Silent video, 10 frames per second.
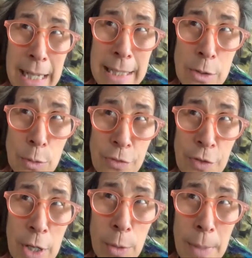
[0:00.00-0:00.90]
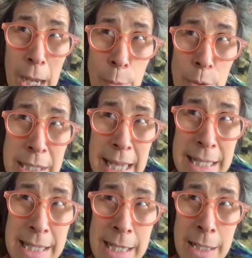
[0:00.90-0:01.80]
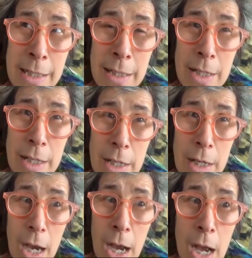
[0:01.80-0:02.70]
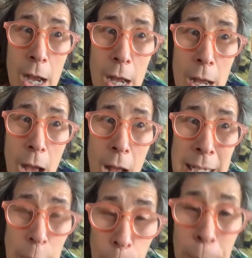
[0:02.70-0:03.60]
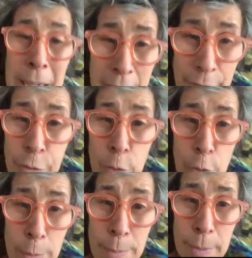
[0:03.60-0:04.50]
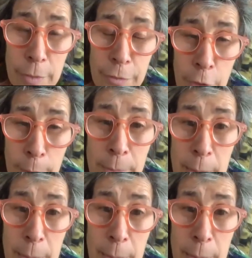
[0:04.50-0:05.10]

little film, I was getting a little platform from the